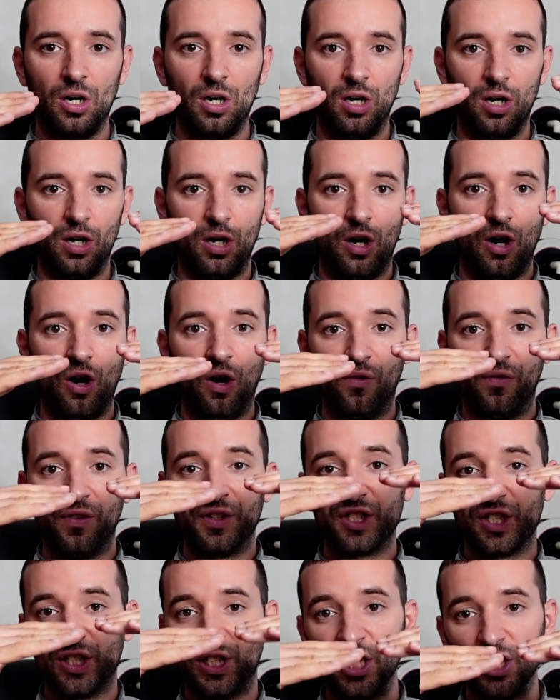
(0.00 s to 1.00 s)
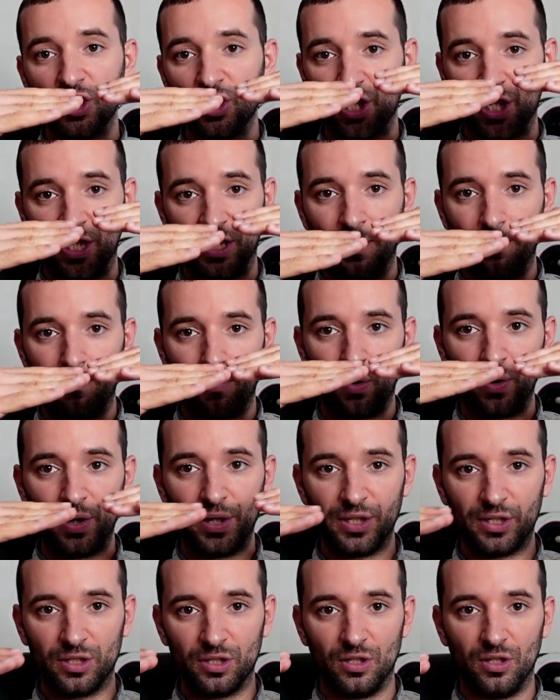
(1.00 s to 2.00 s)
of stitching, the
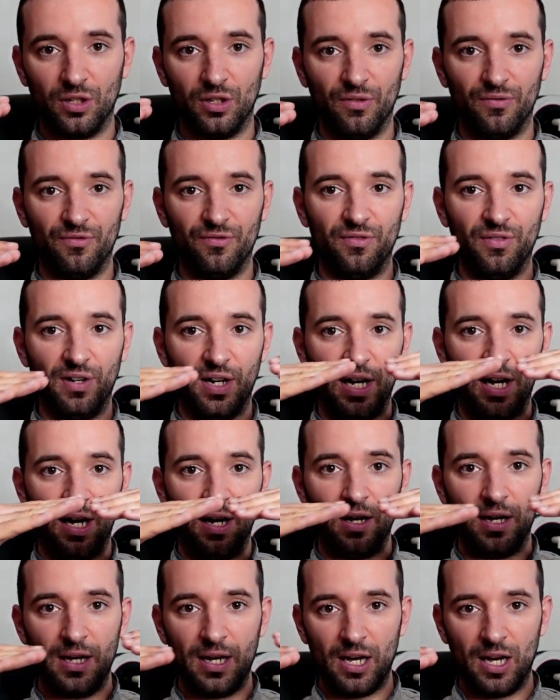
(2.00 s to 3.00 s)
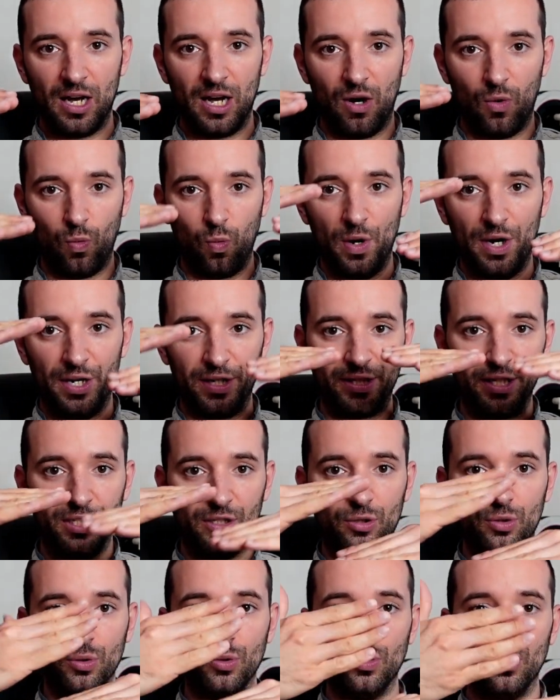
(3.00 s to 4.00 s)
point of where the
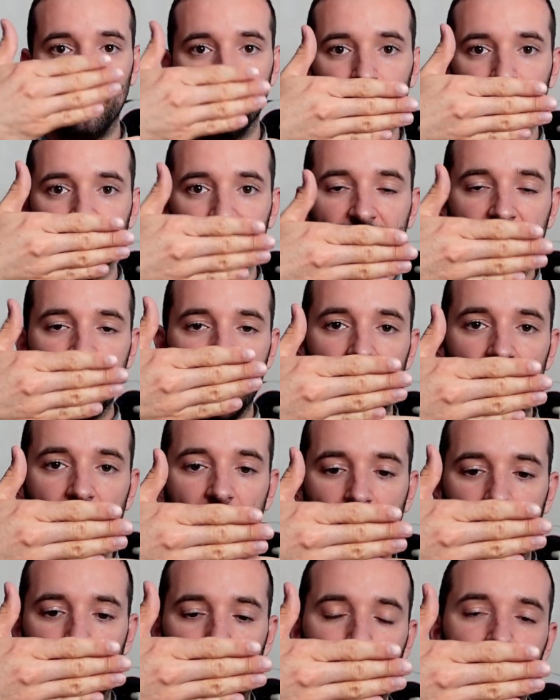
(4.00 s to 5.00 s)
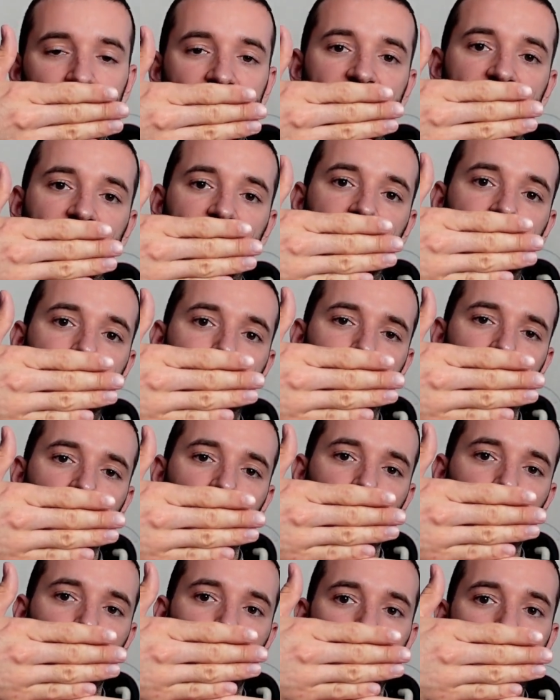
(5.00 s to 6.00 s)
two basically
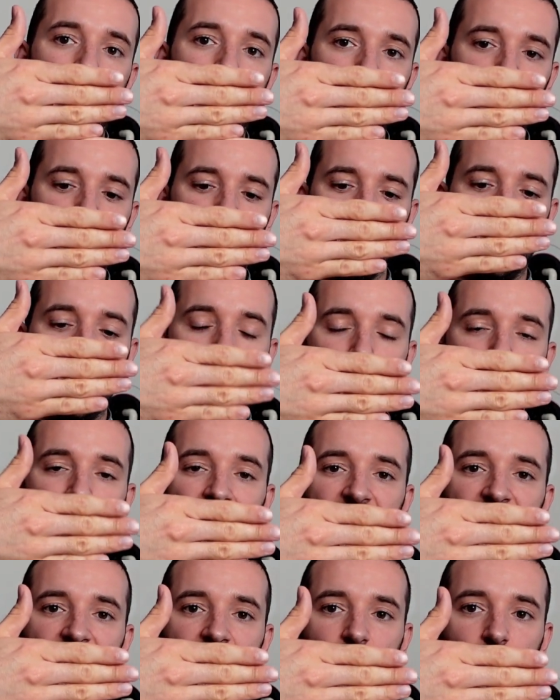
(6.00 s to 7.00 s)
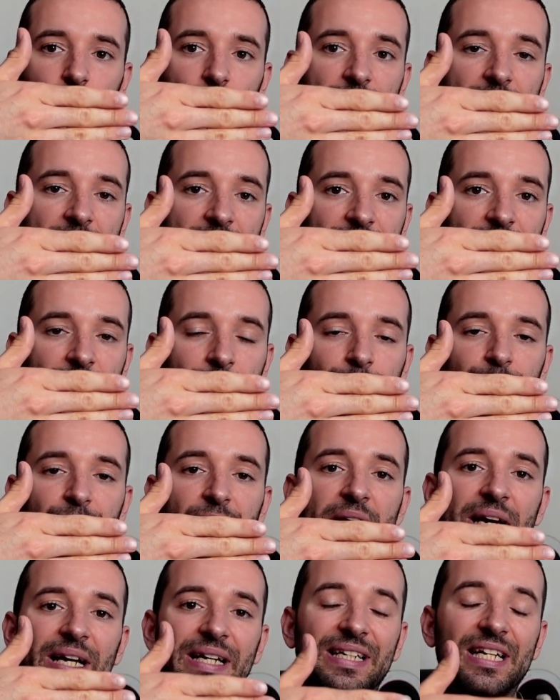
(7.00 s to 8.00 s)
straps are meeting together,
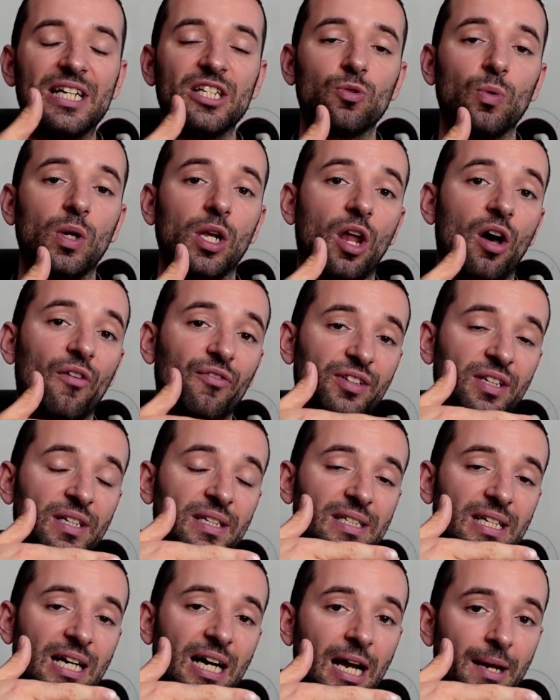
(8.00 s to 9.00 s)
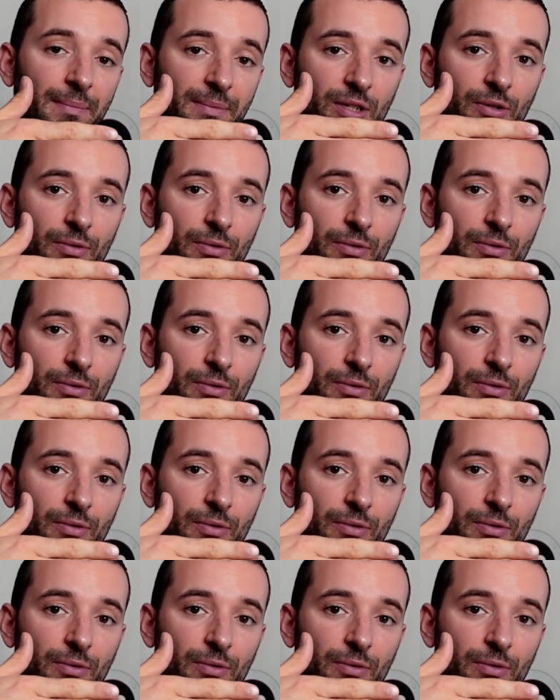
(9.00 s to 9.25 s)
this will oftentimes